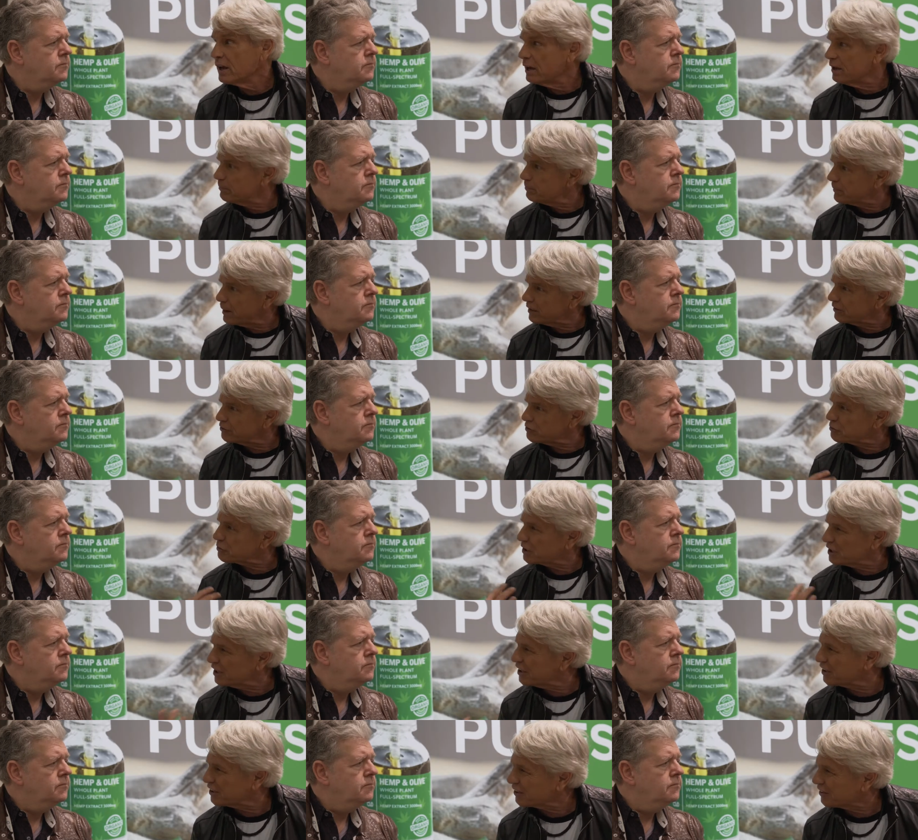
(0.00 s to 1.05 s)
Speaker 1: It makes you
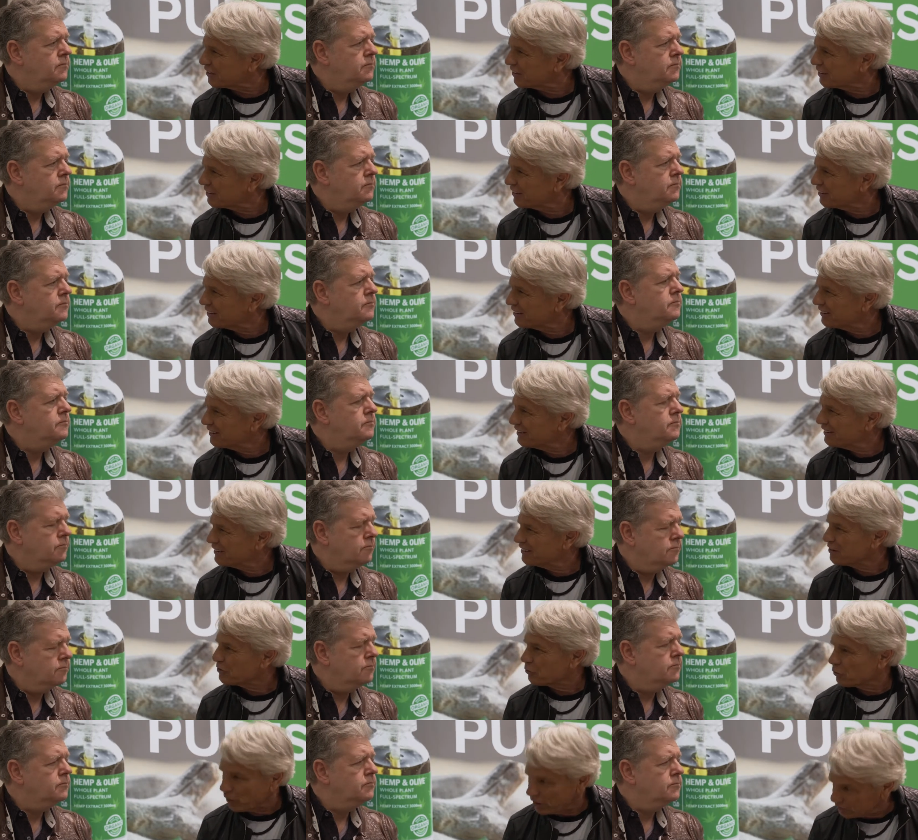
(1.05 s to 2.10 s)
clear,
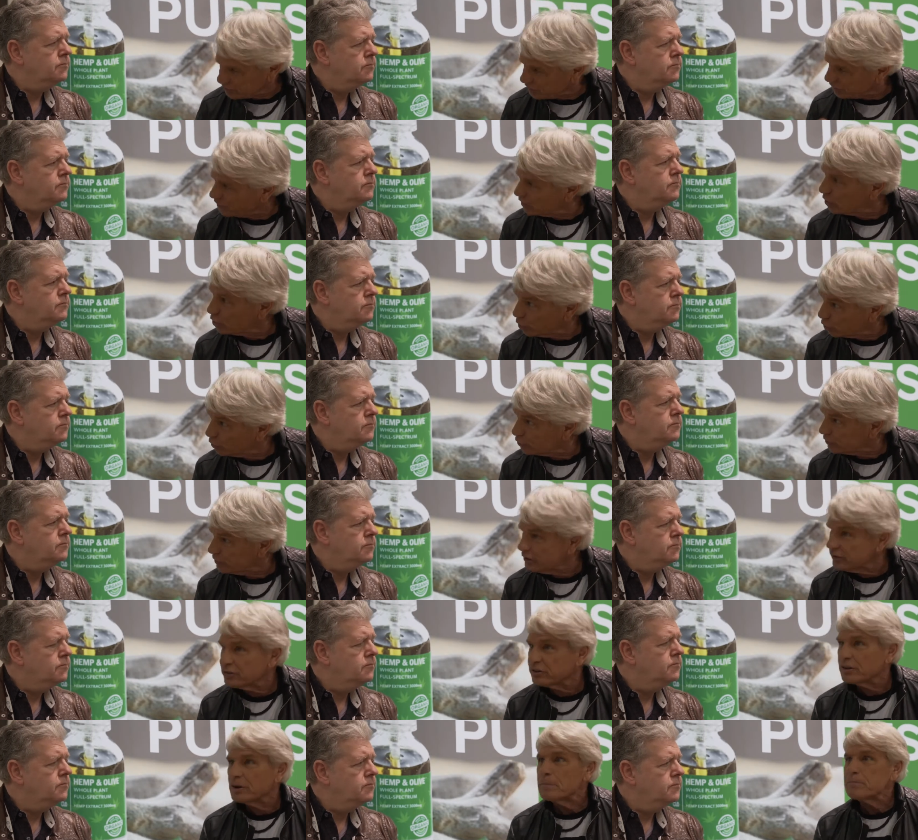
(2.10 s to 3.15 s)
restful
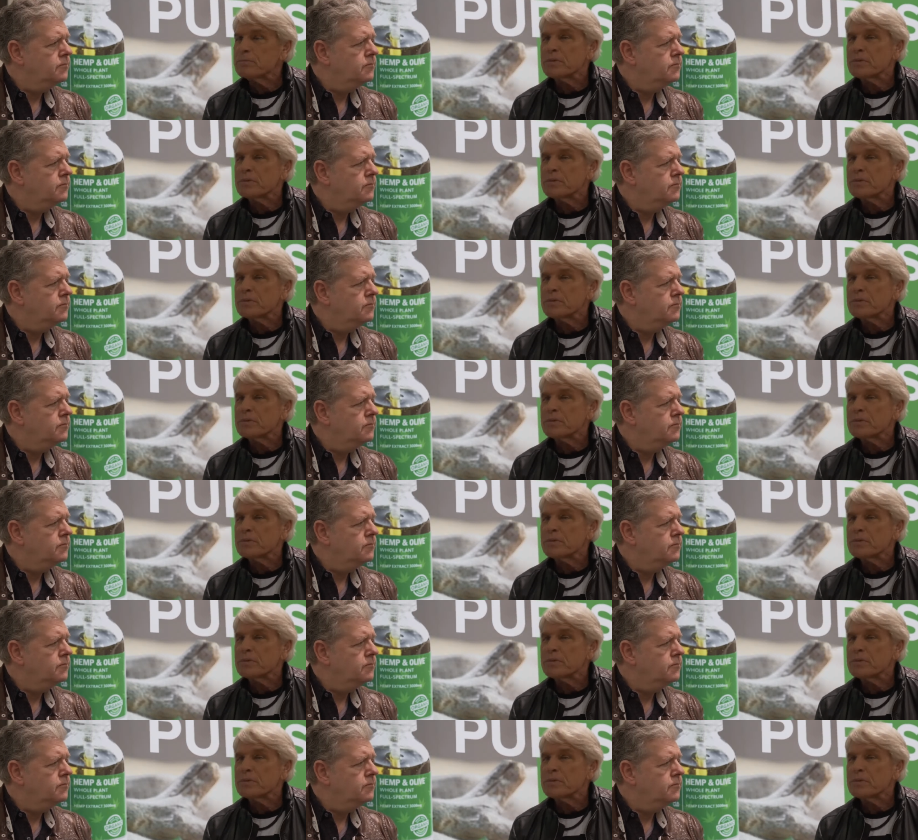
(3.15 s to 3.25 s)
alertness.